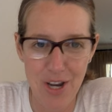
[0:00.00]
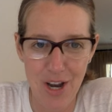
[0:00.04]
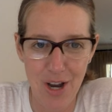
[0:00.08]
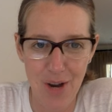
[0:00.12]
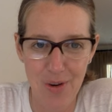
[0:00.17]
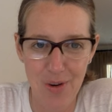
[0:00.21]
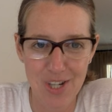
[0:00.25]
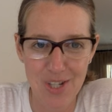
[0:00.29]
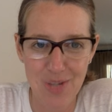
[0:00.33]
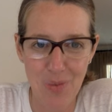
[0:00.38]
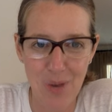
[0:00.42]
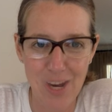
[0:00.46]
No,
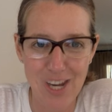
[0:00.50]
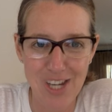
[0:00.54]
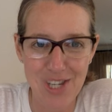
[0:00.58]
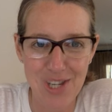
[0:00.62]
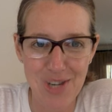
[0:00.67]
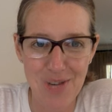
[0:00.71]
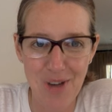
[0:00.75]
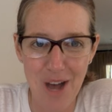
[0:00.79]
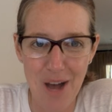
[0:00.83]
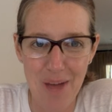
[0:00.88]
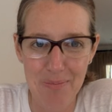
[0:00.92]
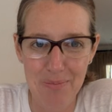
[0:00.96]
it's way
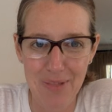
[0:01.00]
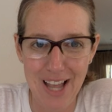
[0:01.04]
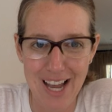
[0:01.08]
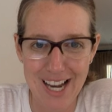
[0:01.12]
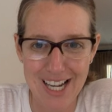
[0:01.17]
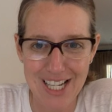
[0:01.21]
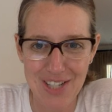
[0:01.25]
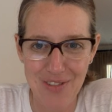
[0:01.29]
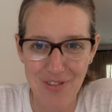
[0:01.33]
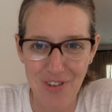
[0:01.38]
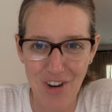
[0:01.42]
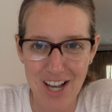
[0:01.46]
too
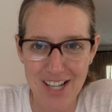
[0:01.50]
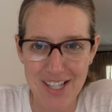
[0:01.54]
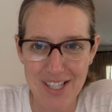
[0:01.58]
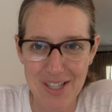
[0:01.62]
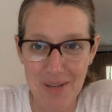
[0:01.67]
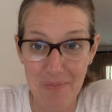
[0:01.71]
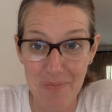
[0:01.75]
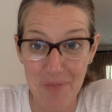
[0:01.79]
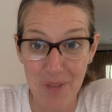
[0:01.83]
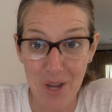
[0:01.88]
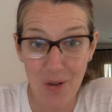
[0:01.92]
complex for us.